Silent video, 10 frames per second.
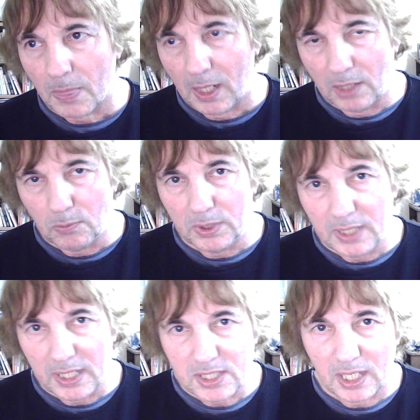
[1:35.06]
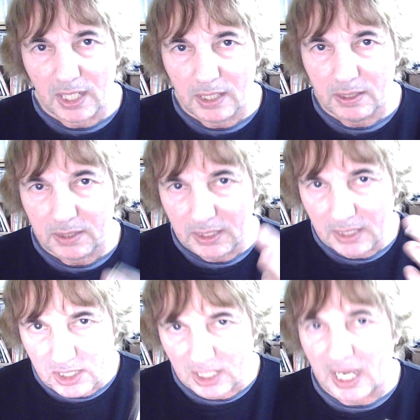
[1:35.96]
And you need
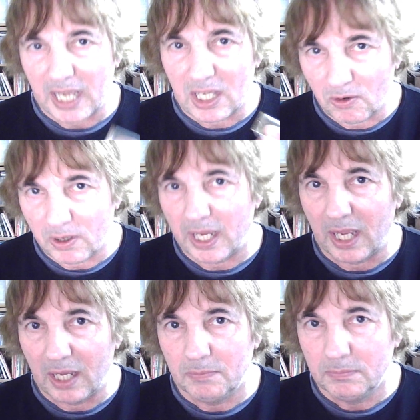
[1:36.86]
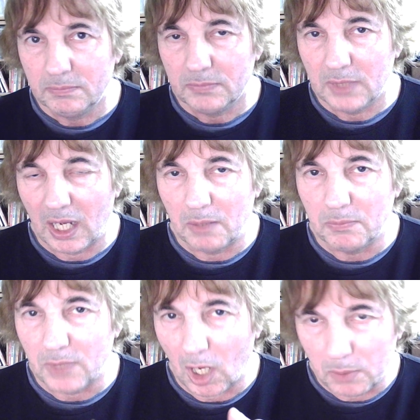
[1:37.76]
to get your ear
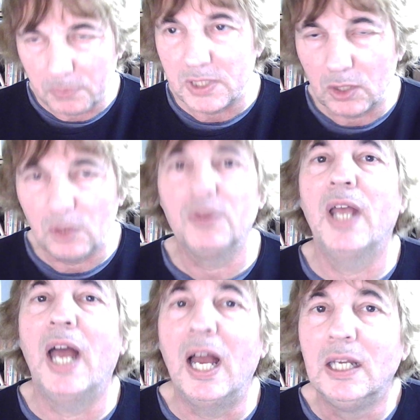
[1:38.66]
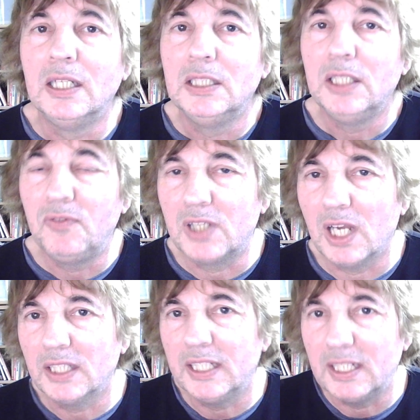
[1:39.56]
homed in on that. If you
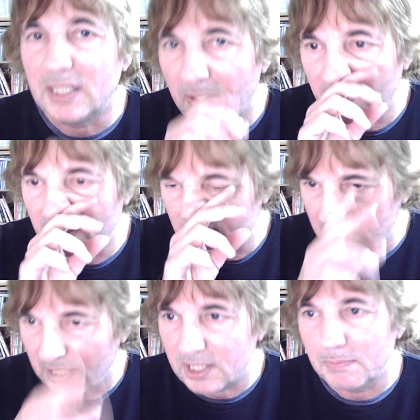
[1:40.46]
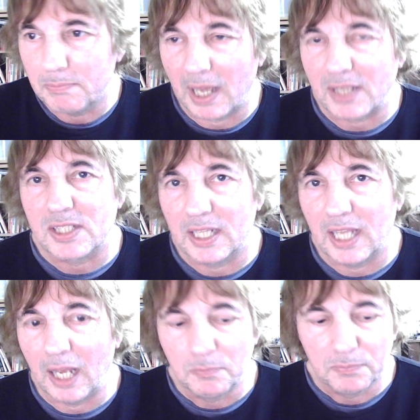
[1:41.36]
can't hear the difference, listen back to
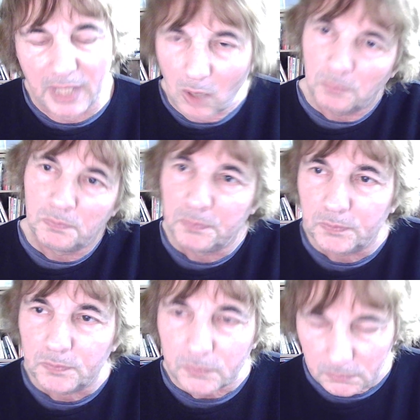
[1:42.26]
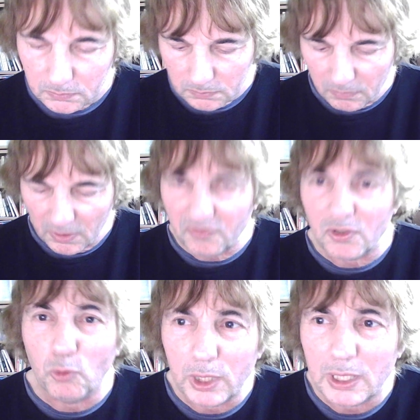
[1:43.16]
that. Now, if you
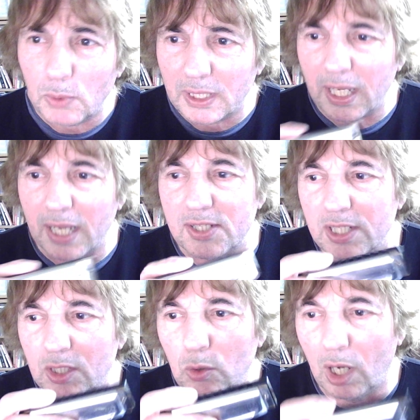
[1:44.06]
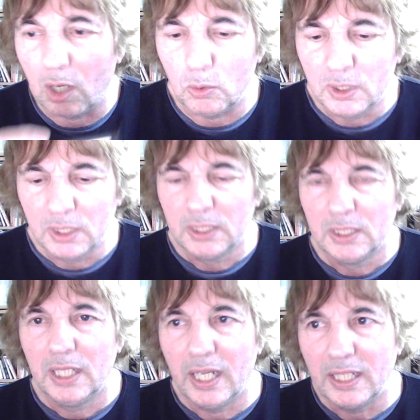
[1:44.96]
really want to get a single hole
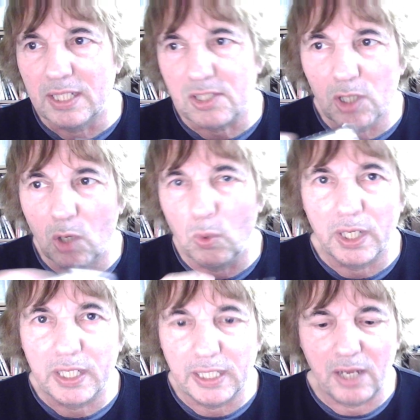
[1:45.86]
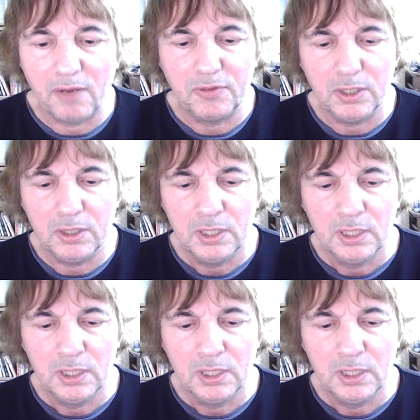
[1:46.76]
and it's not working out for you,